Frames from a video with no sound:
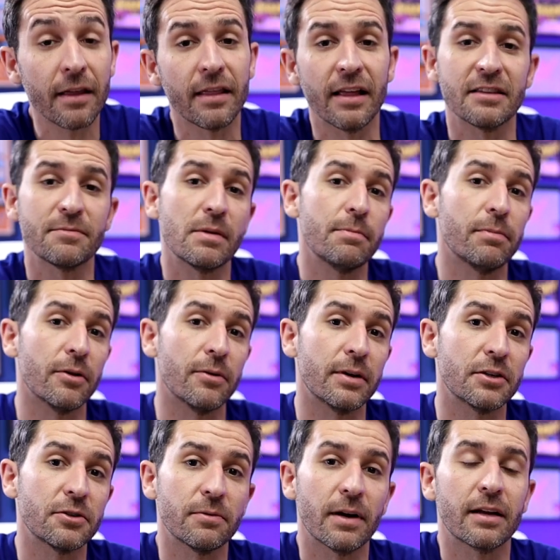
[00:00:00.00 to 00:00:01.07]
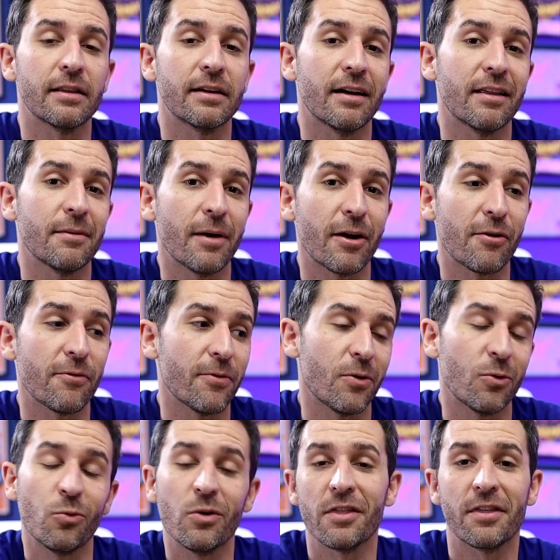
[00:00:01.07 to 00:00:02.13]
That's me blowing directly on the
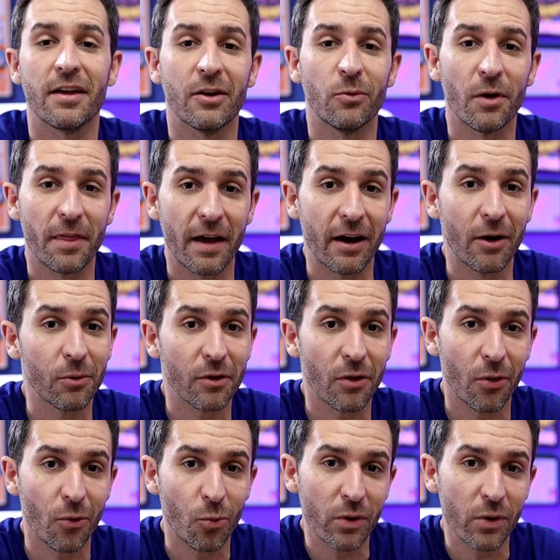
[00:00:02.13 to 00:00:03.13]
microphone with and without the